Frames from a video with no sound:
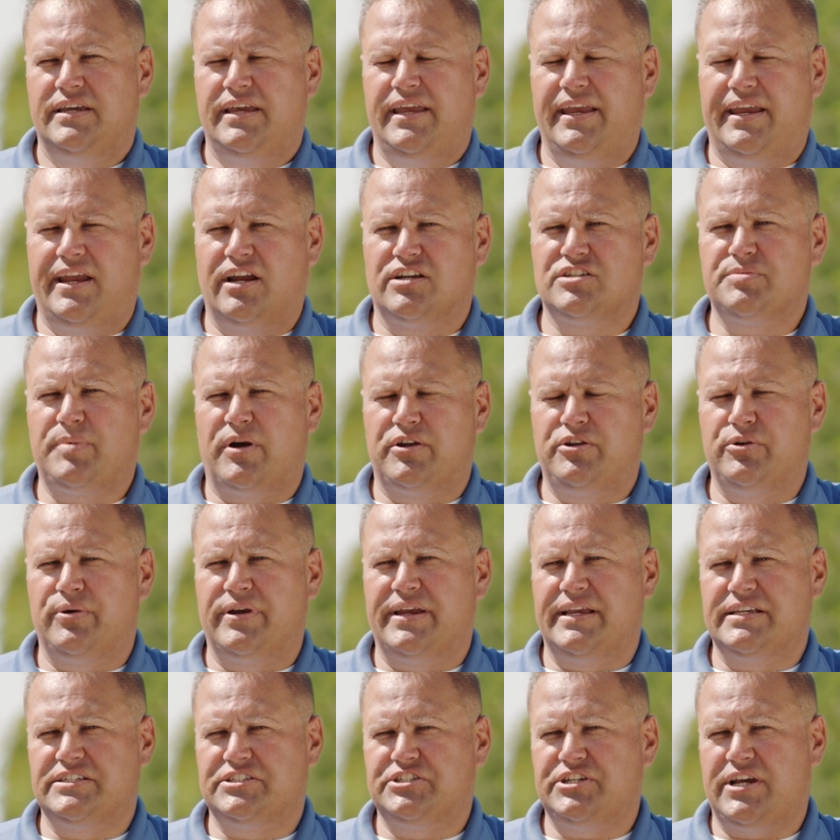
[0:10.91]
He cares about
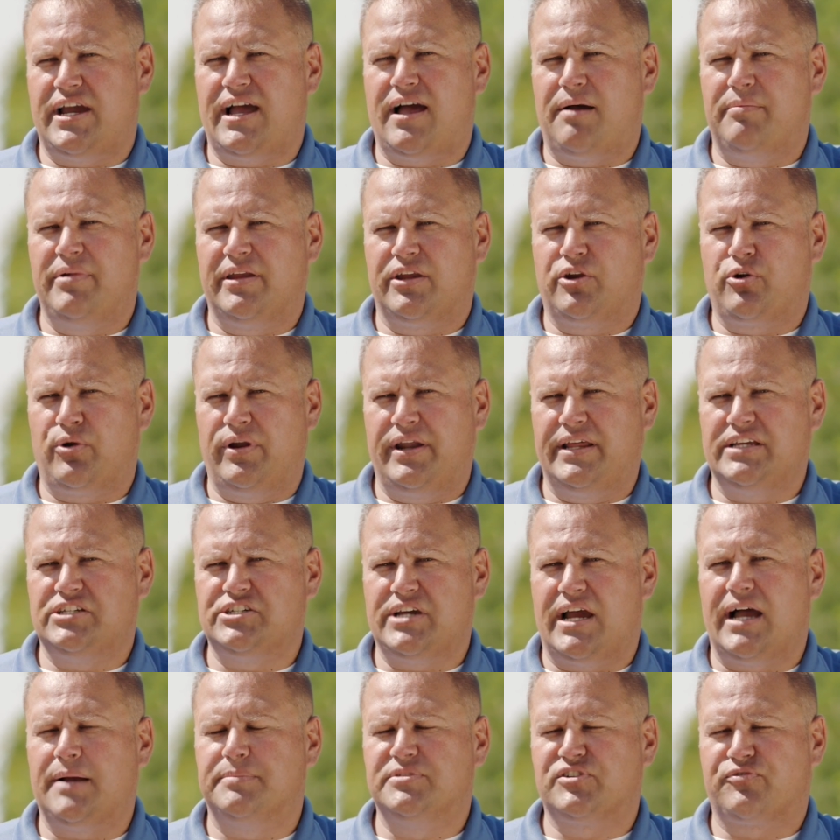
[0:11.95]
doing his job and creating
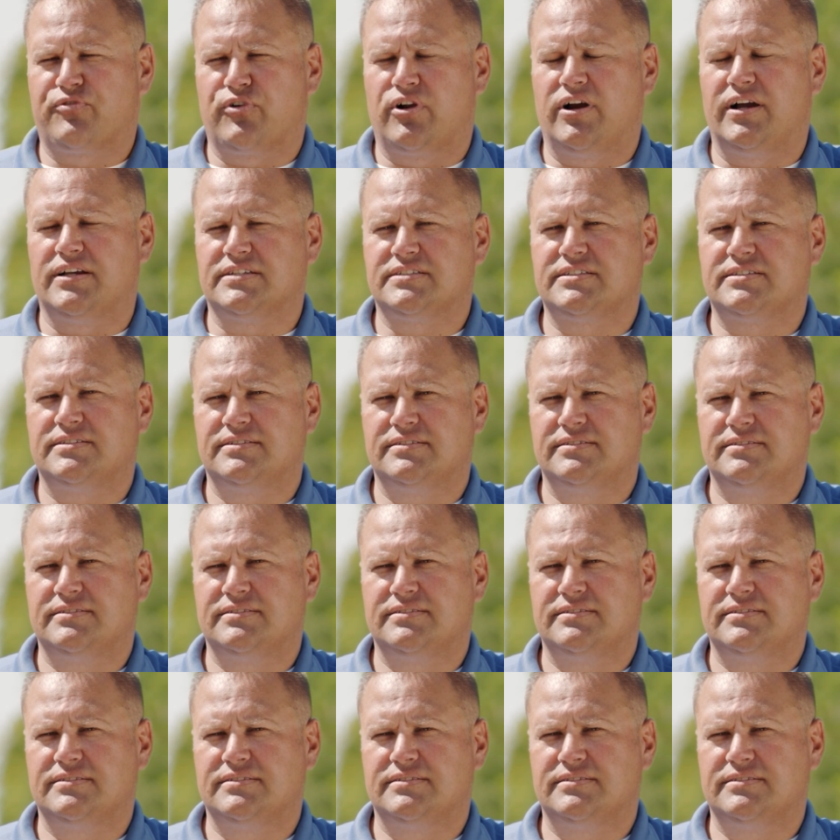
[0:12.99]
jobs for us.